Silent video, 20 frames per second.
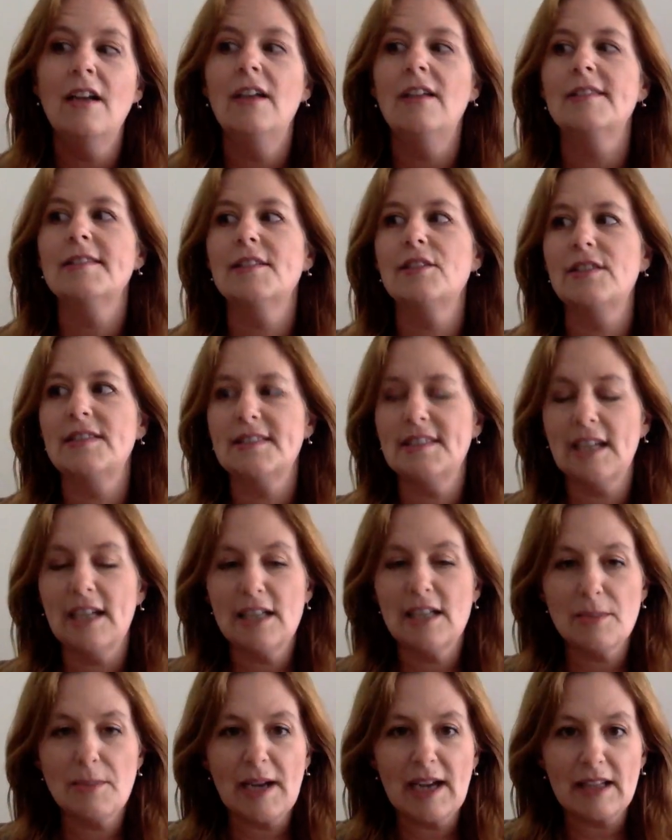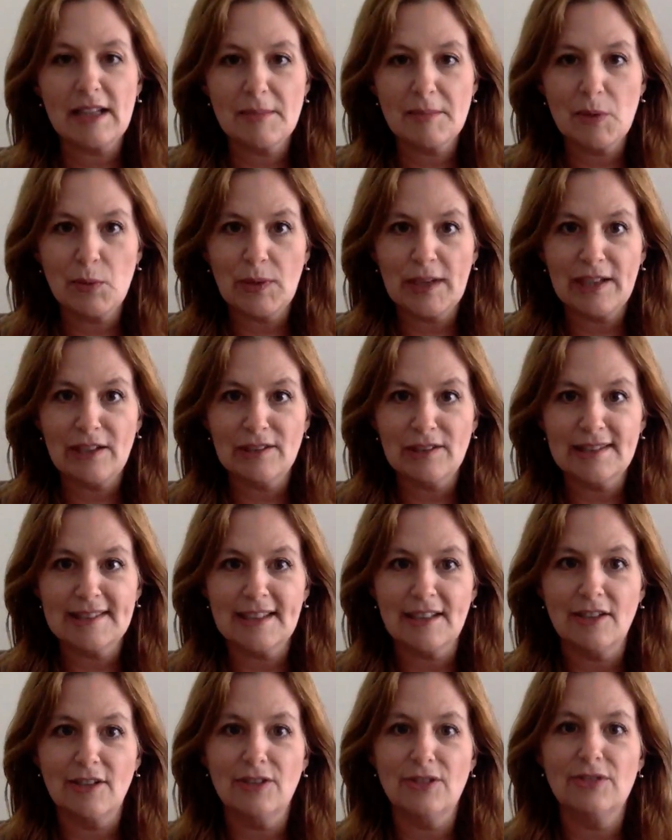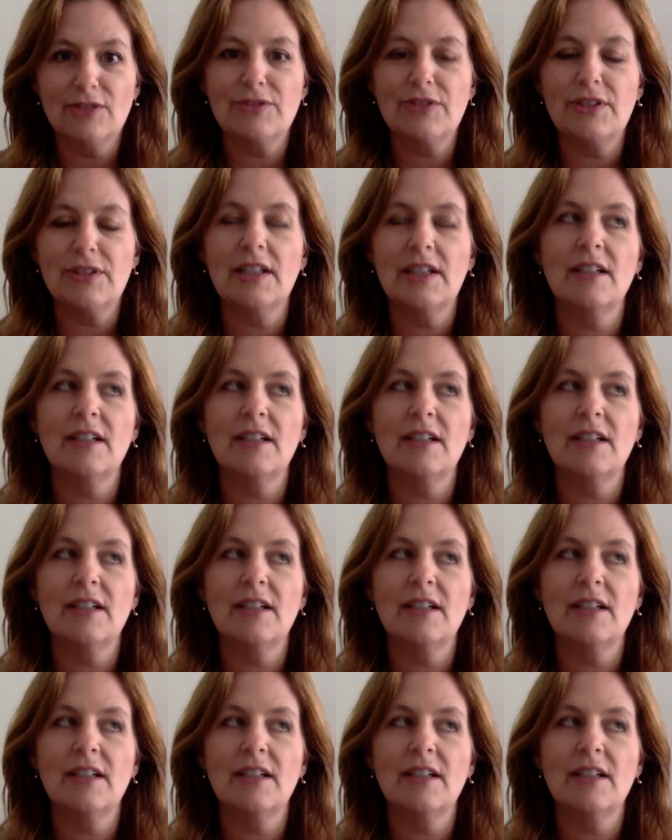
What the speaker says: So you start to pack them away yourself.